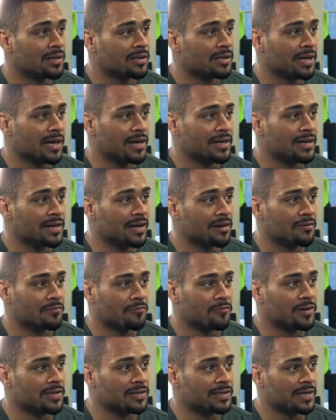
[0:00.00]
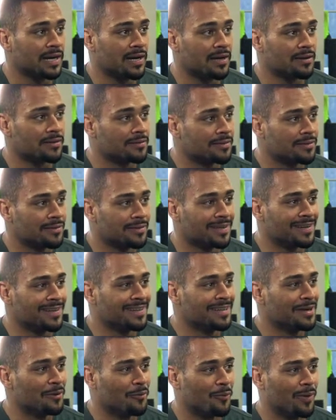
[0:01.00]
Got in there and freaked out.
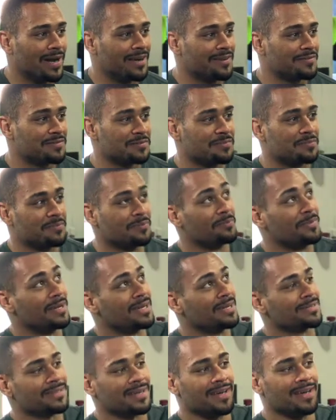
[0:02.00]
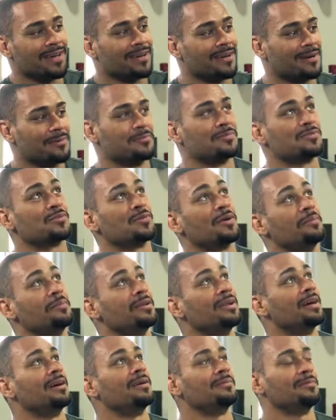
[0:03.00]
Waves big as hell. I'm
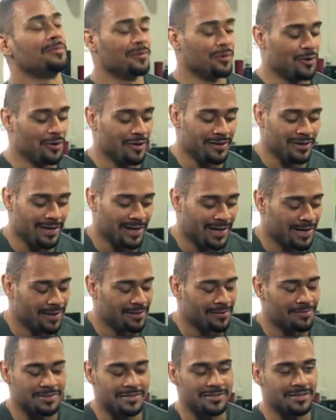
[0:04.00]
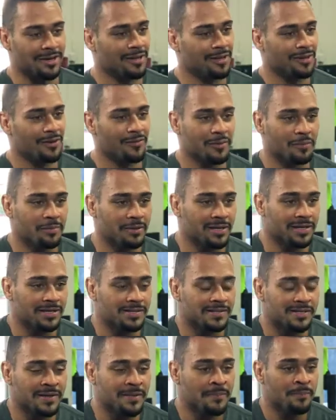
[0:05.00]
swimming up, going down, just all over the
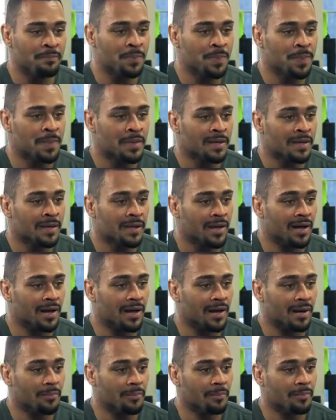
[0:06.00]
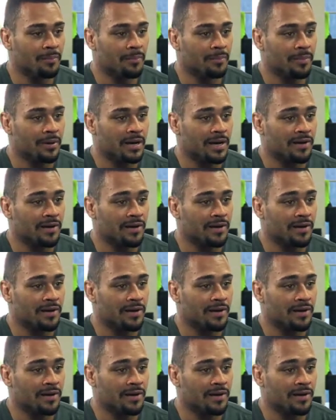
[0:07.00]
place. But